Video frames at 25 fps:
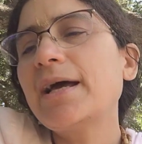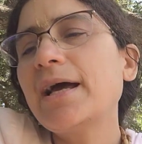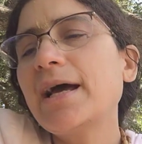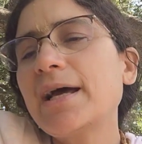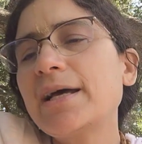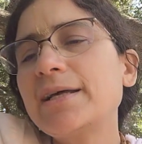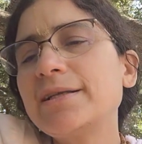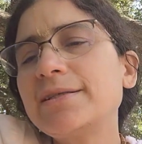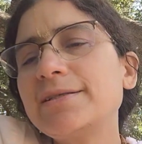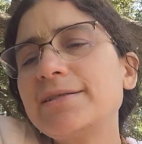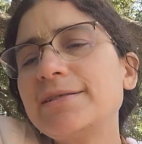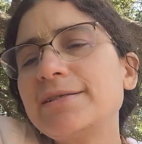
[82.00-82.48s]

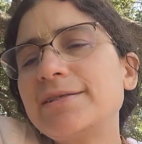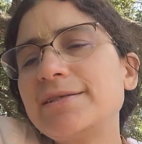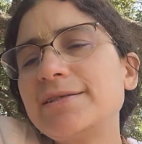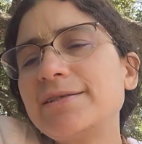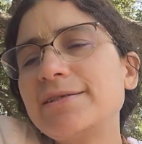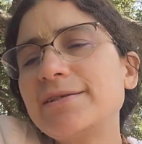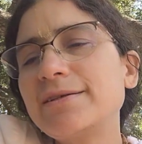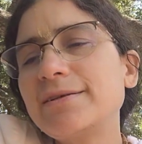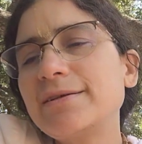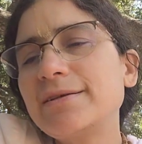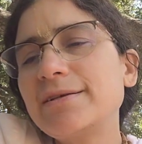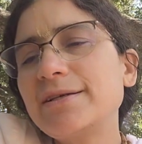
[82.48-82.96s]
And,
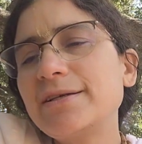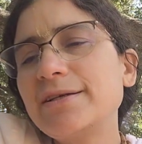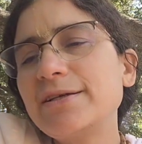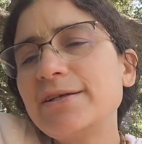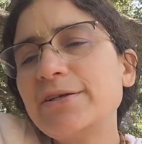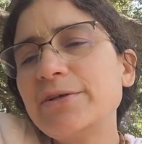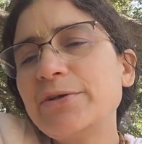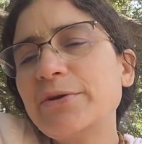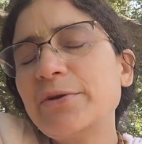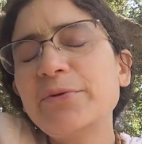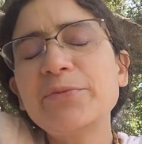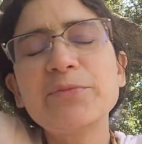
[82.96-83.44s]

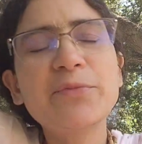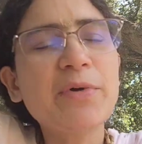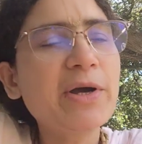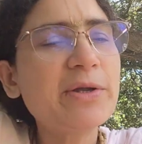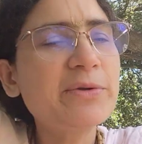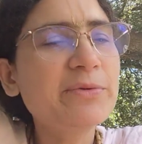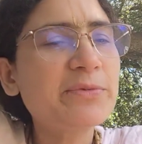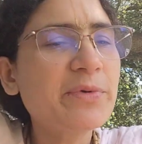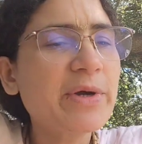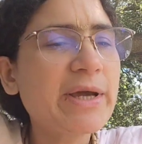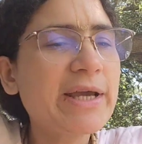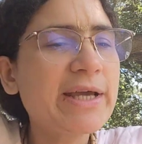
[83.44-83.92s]
you know,
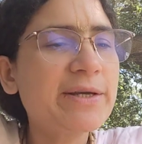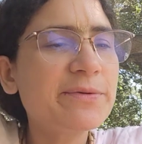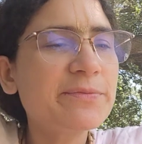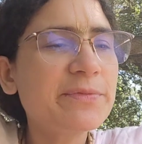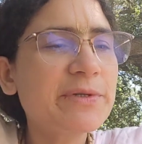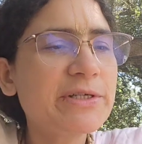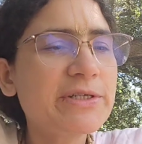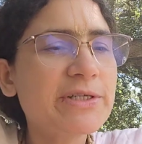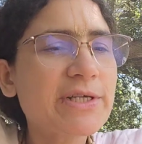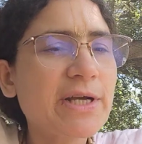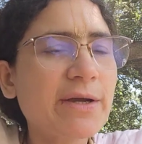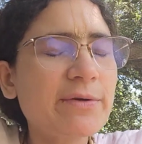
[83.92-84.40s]
one way in
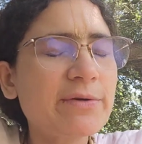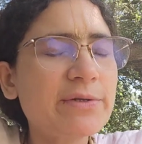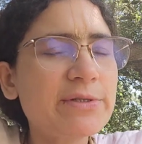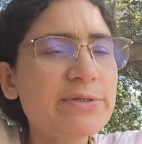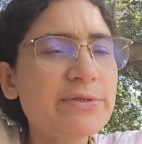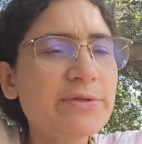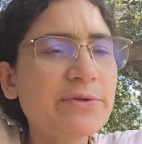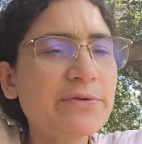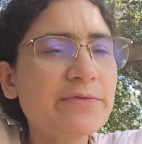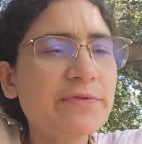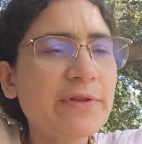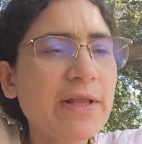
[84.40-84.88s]
which I
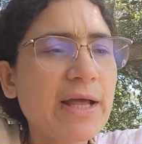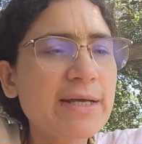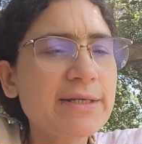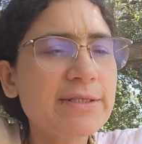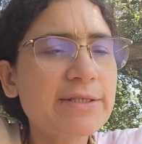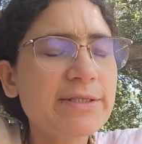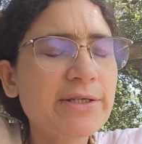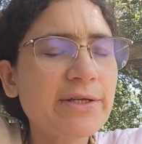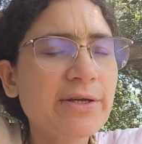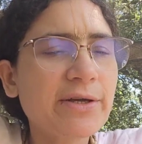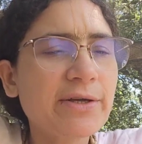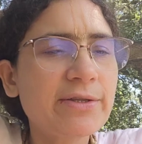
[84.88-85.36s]
was
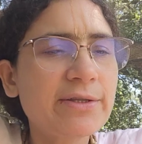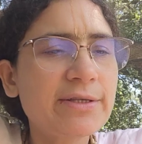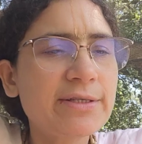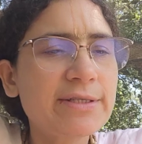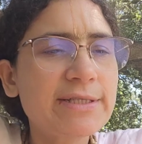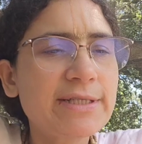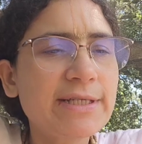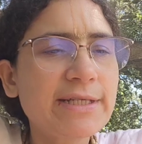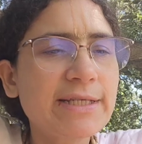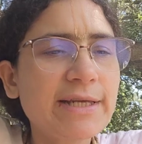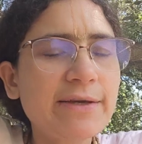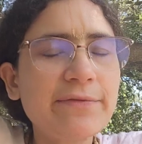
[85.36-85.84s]
reflecting on the
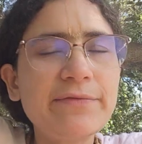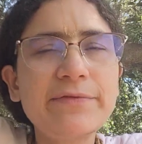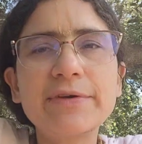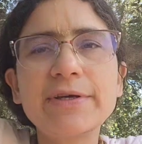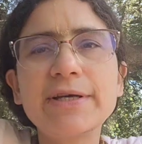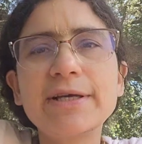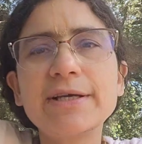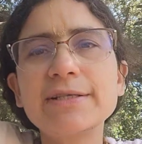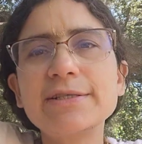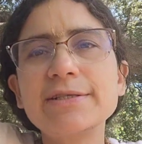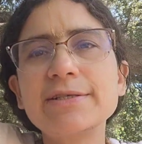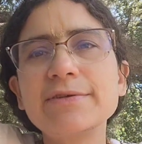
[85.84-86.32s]

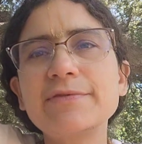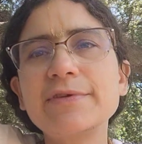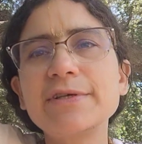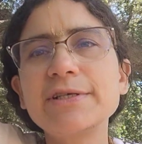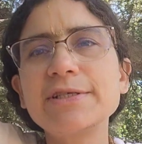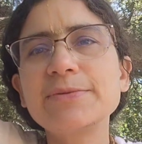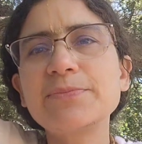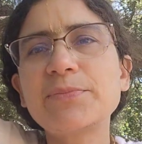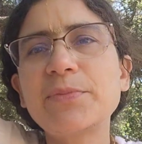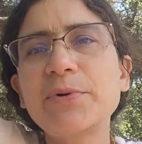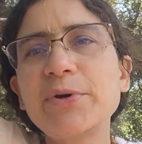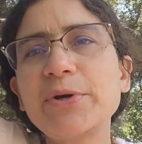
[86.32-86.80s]
significance of
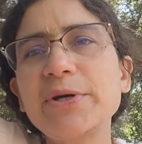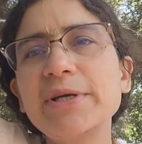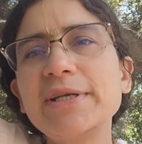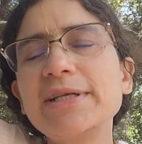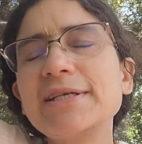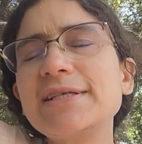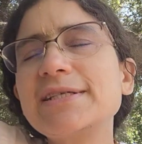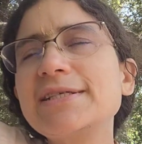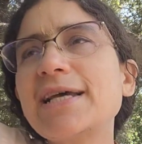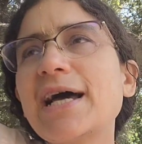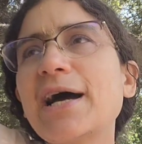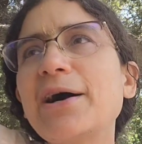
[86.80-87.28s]
this
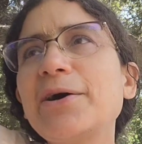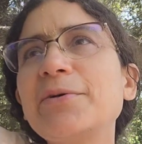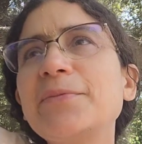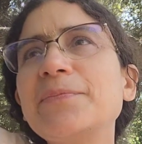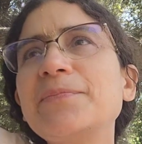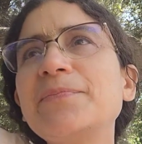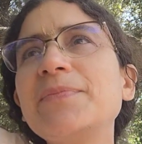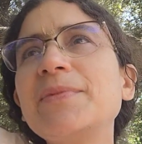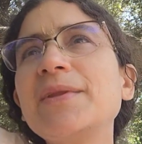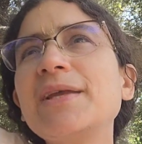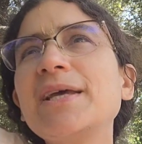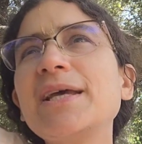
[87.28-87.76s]
point is
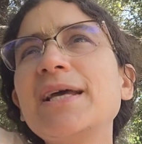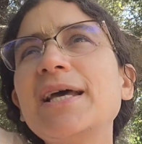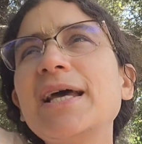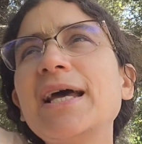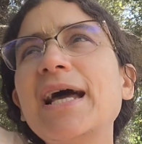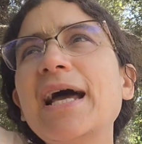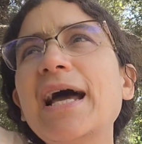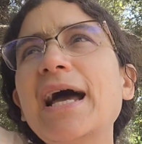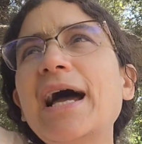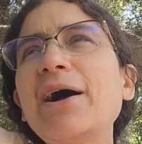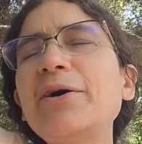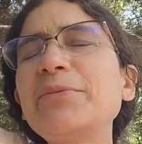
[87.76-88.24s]
how,
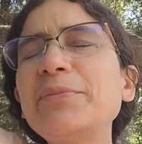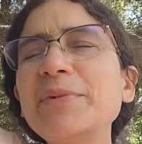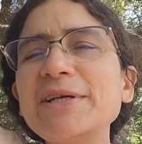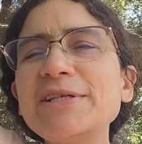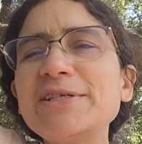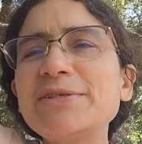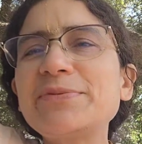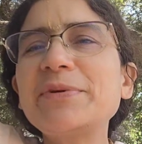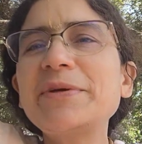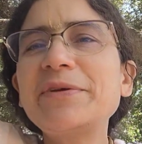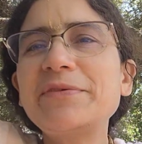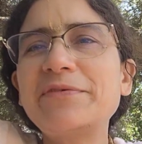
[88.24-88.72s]
how
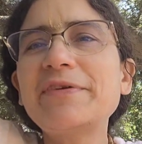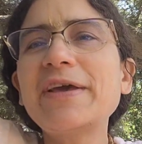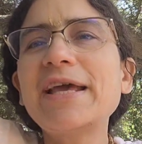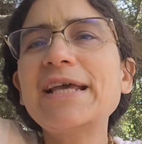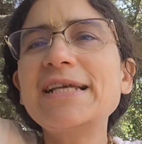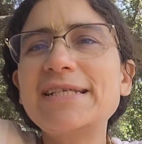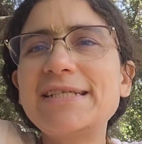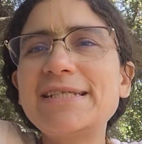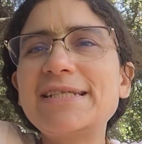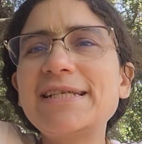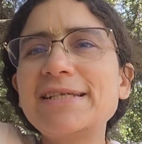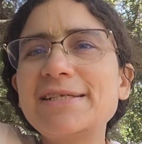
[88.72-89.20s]
much we
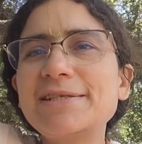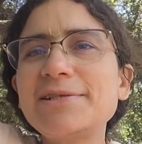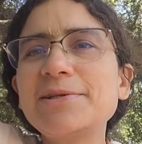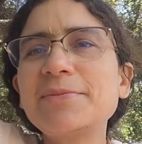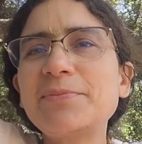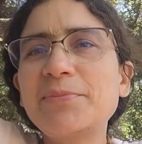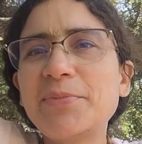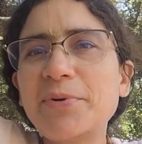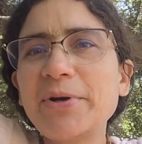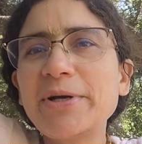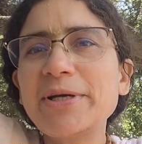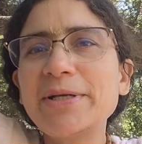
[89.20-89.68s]
face
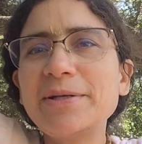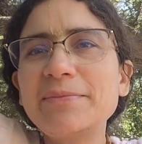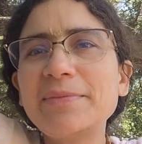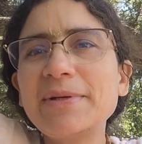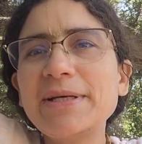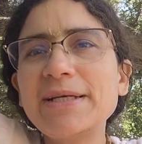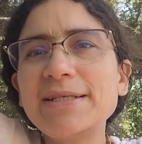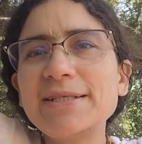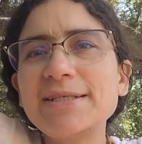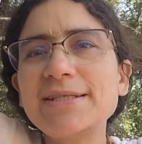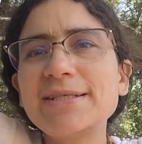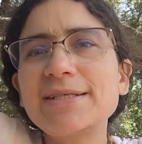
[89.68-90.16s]

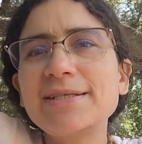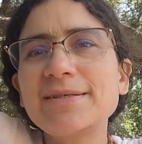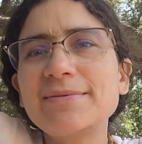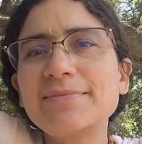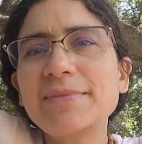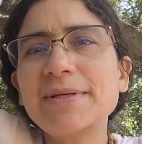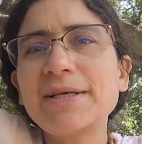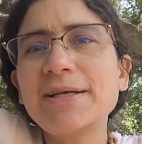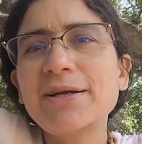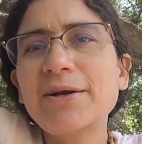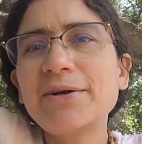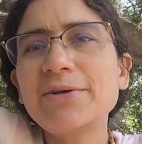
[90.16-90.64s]
disappointment
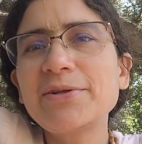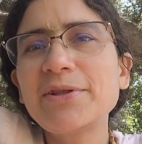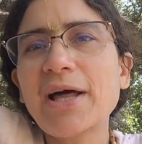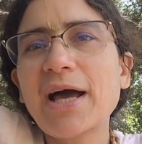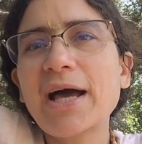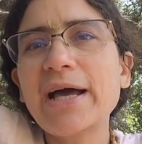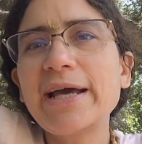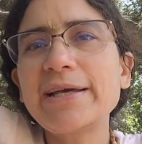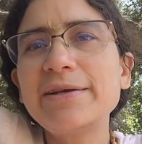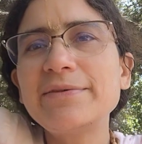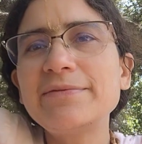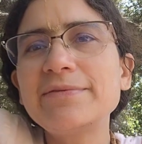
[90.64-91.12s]
in our
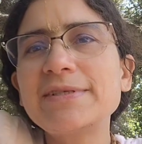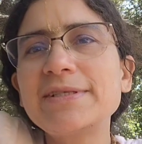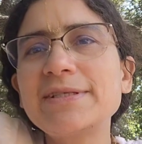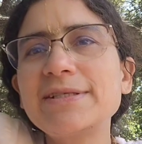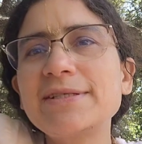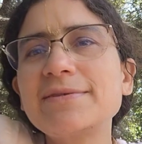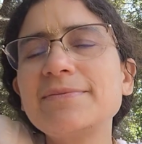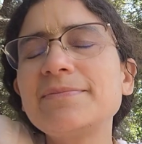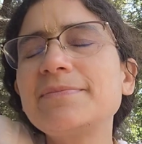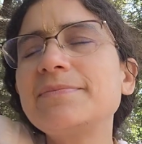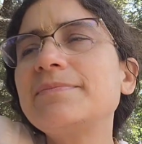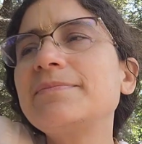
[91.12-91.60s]

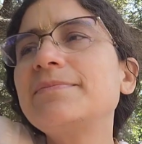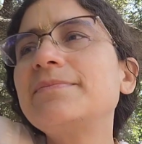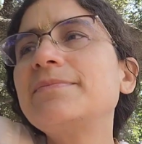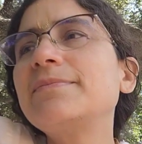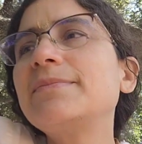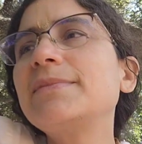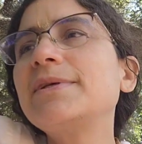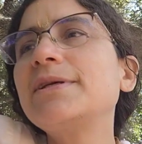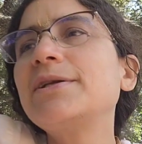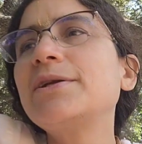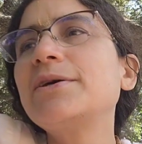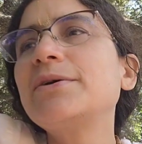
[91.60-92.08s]
lives,
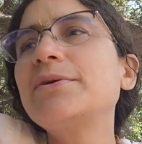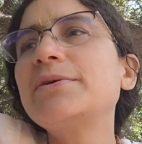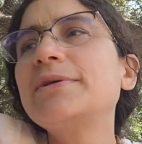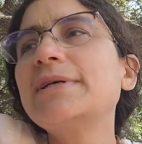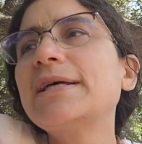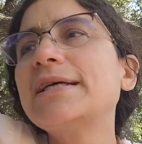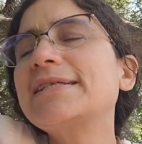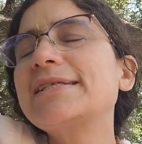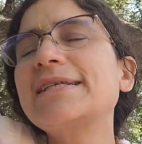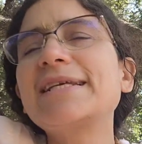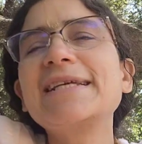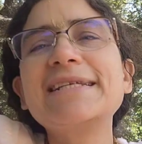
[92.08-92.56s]
you know,
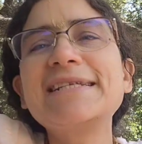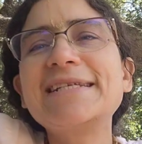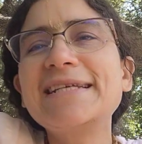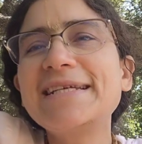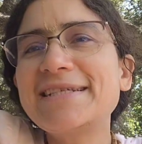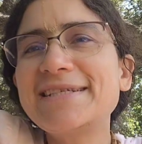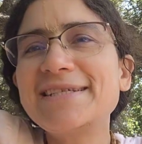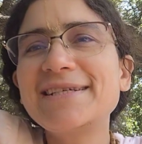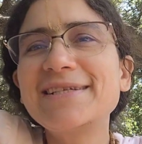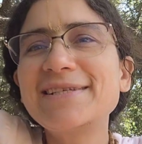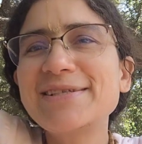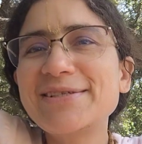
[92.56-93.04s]
as
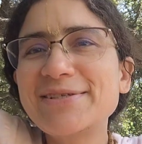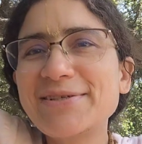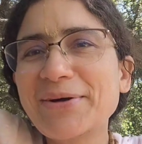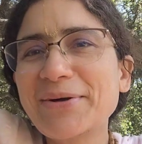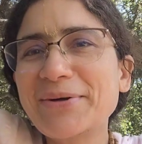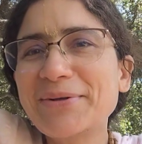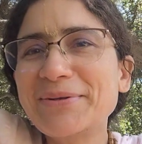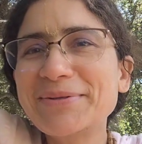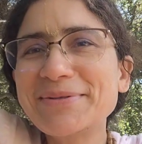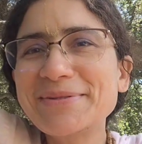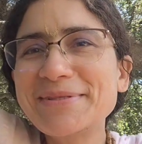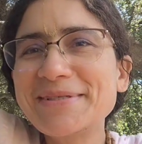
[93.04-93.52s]
conditioned
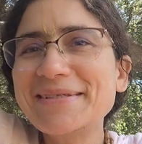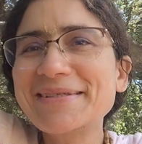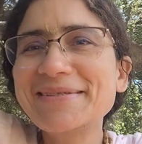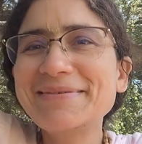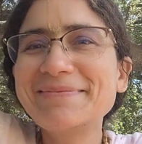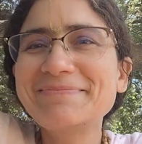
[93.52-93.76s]
souls.